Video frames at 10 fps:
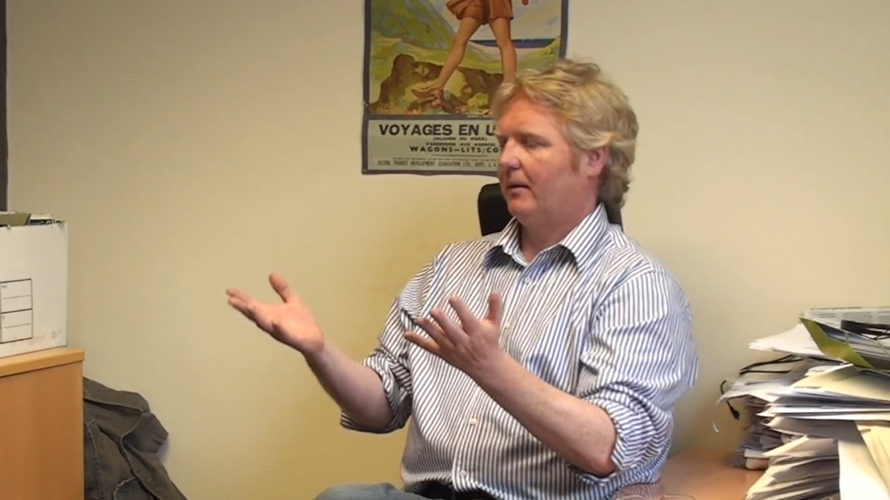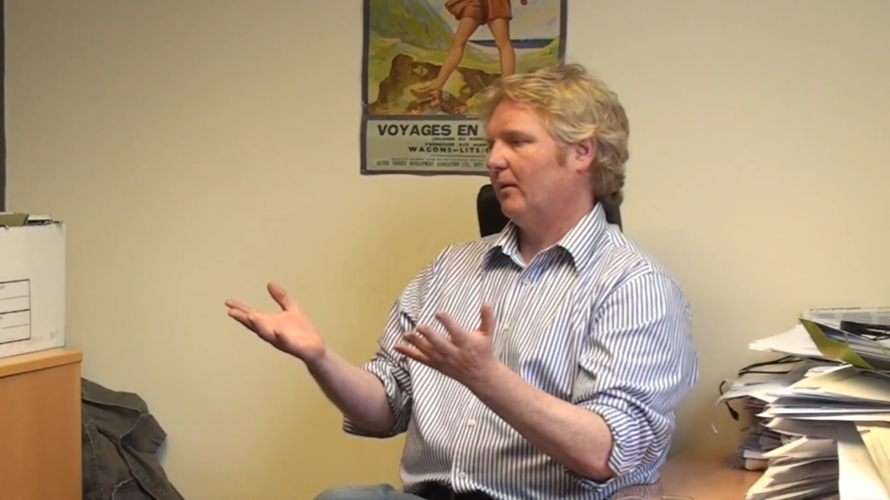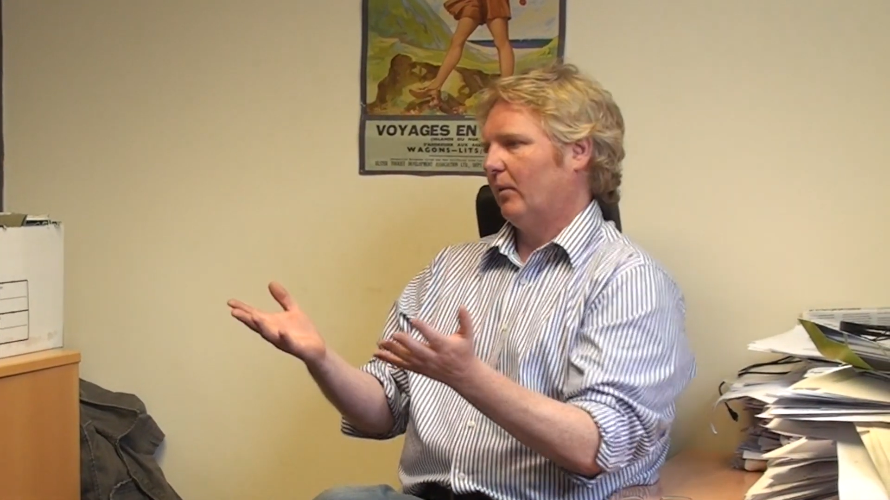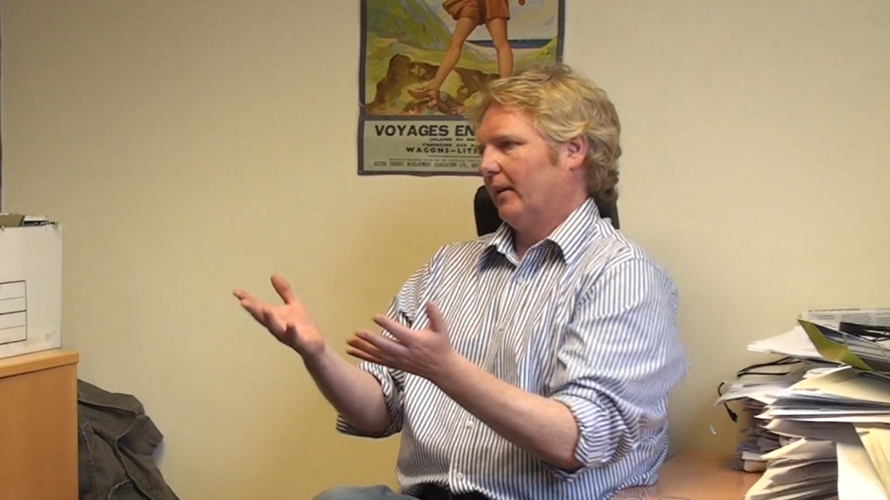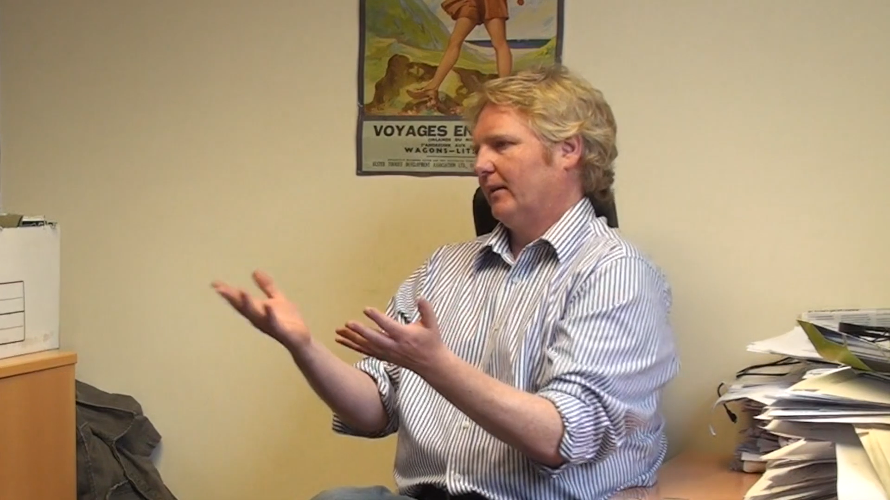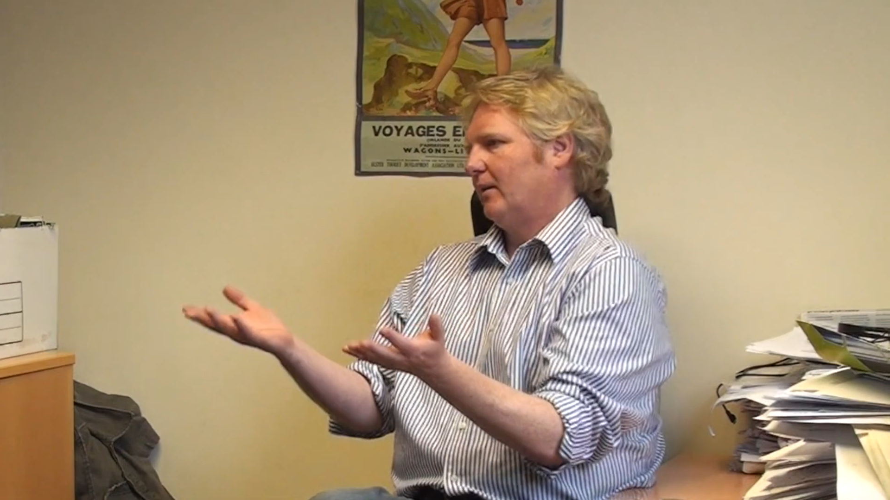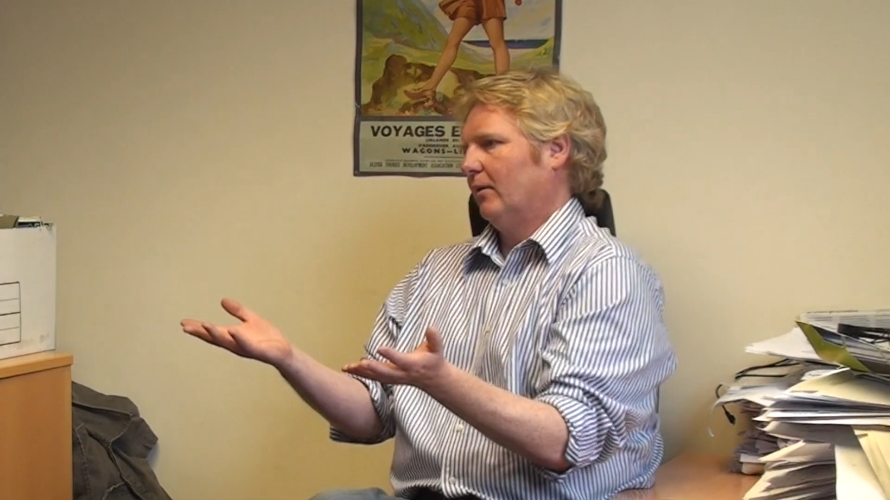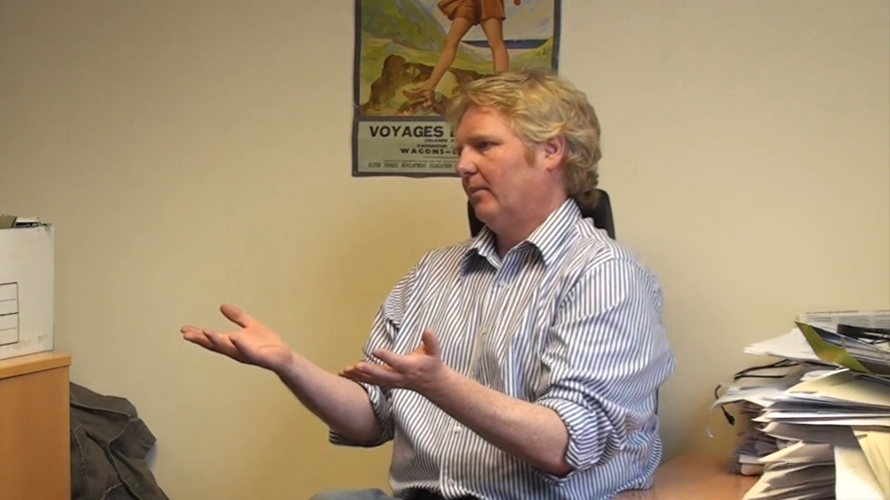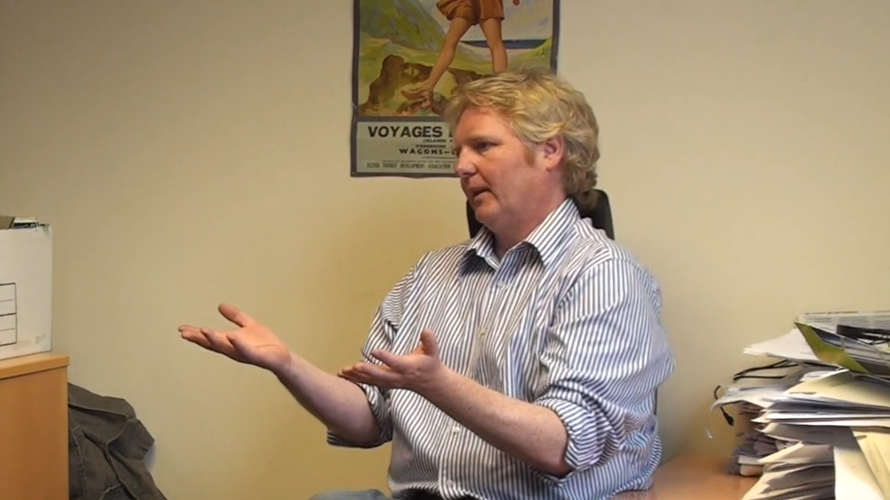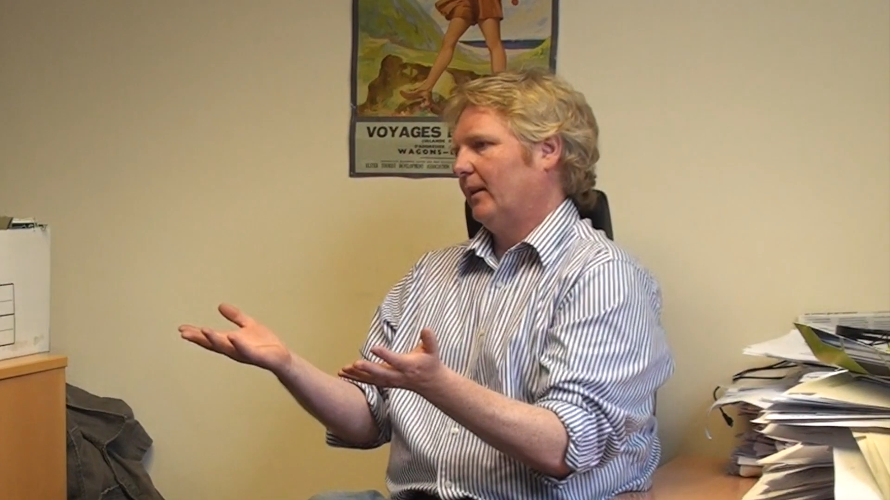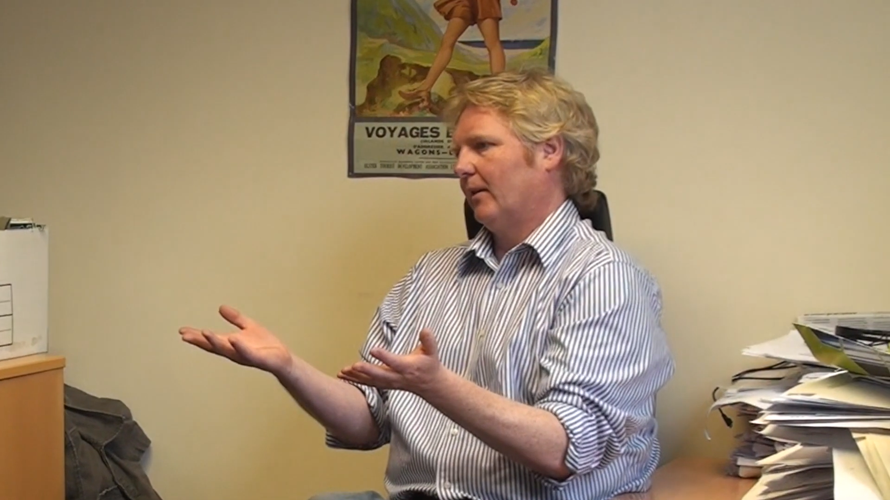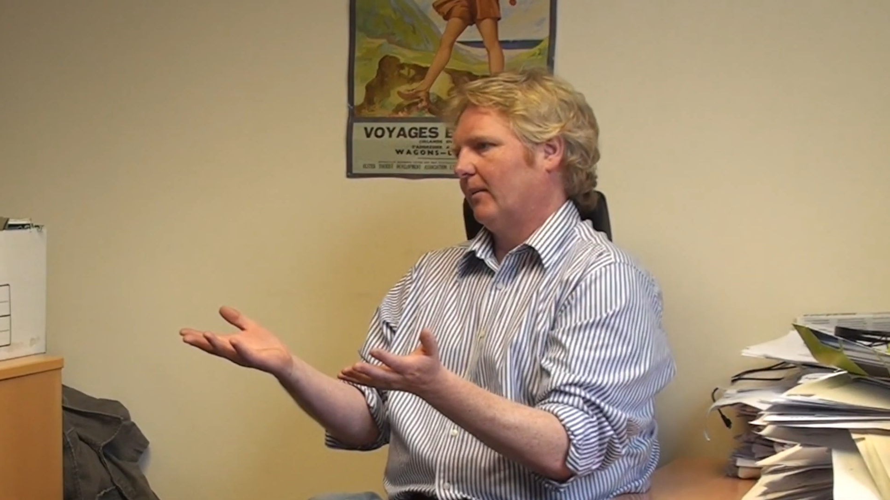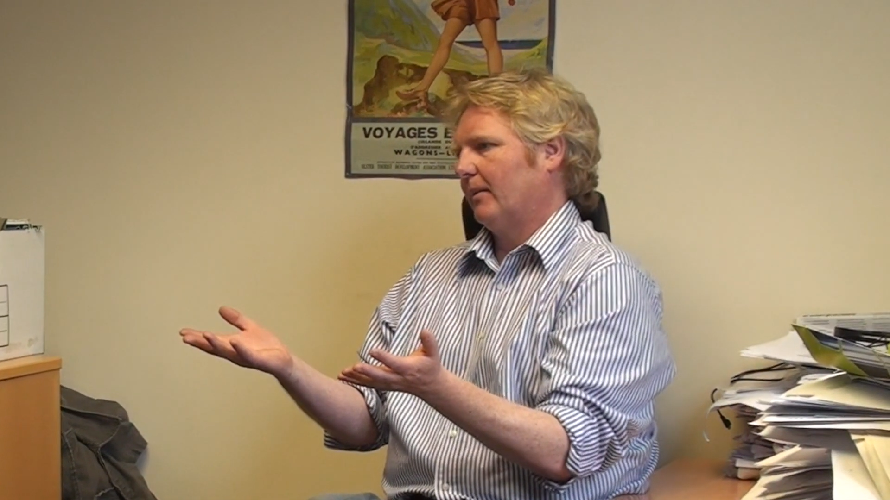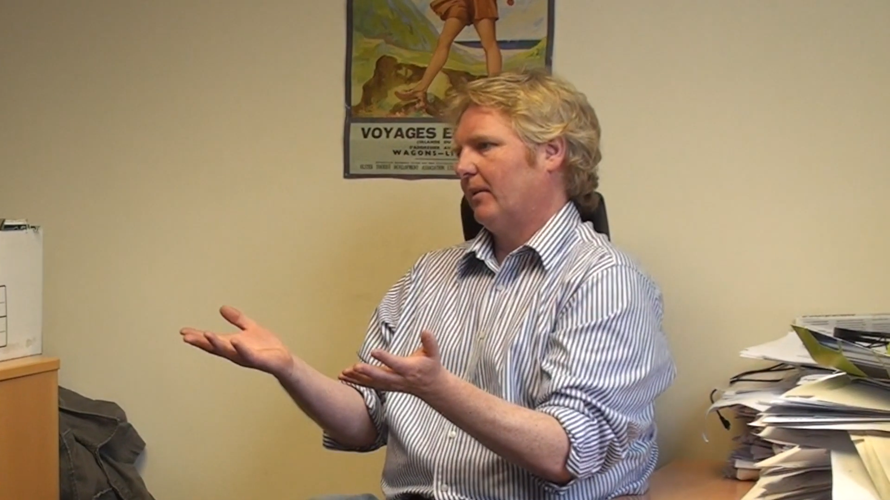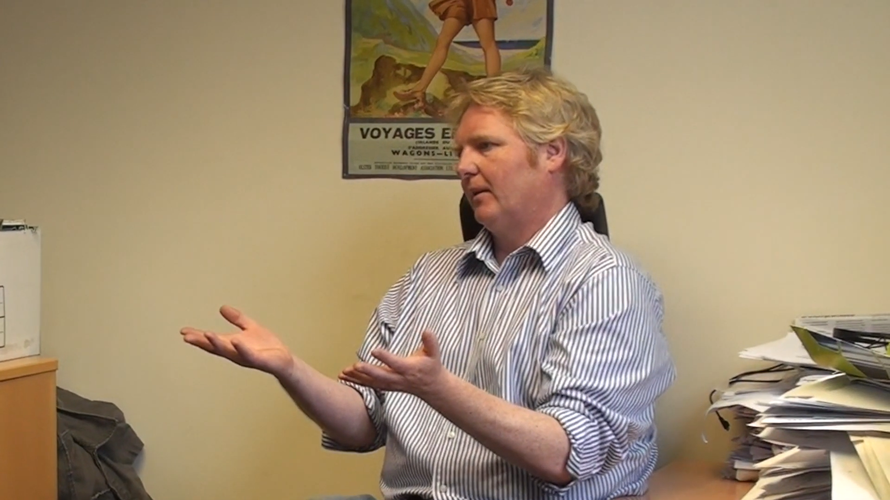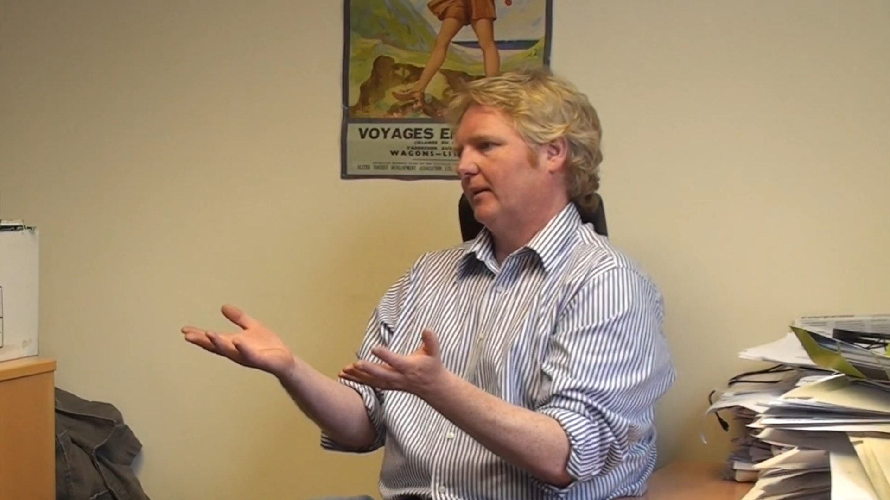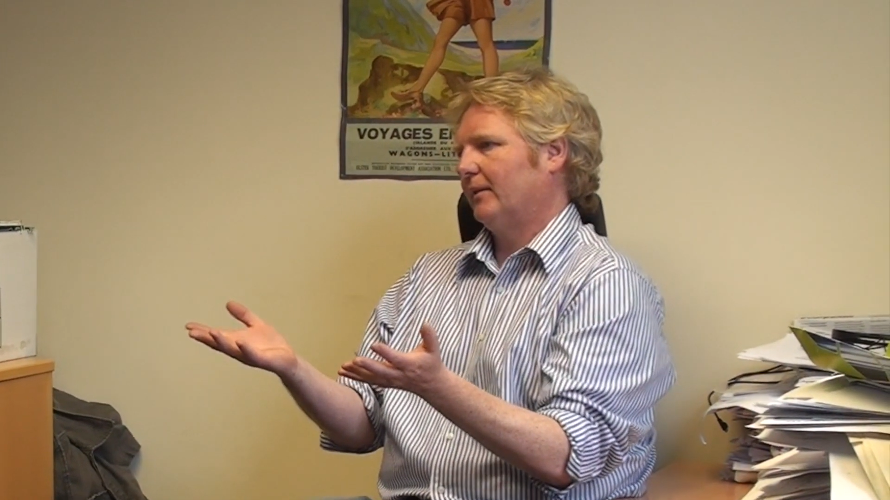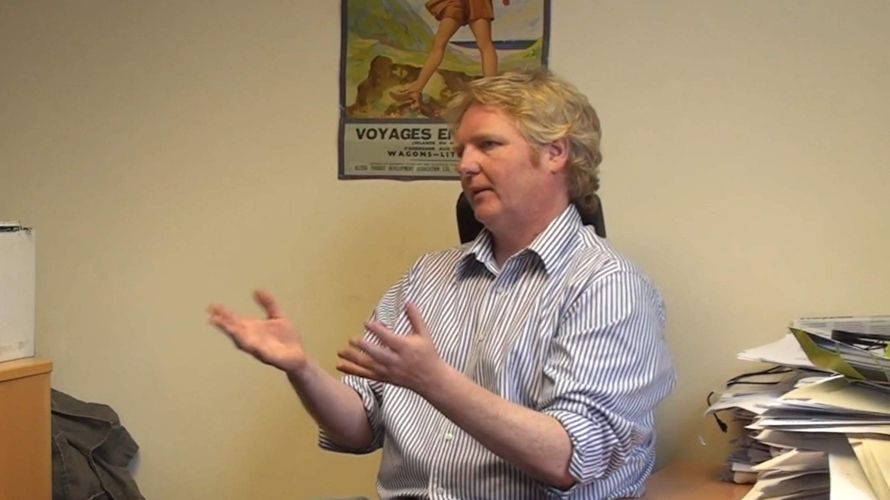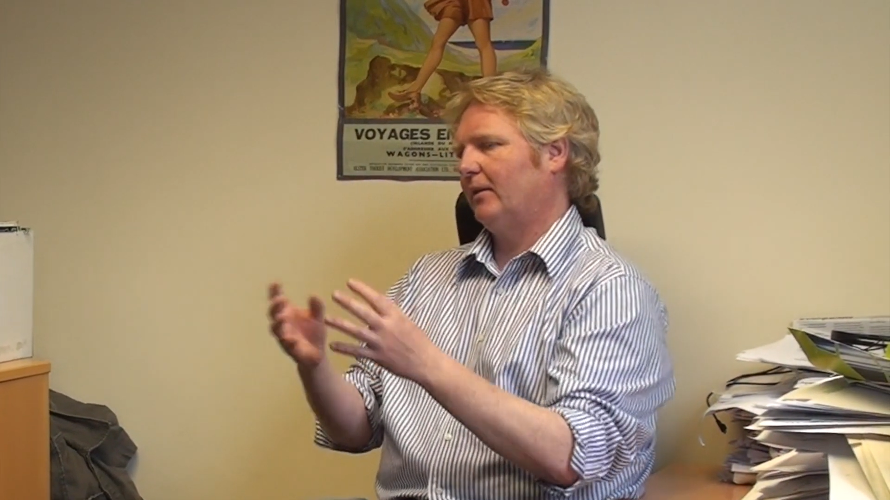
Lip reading: what is global economic policy.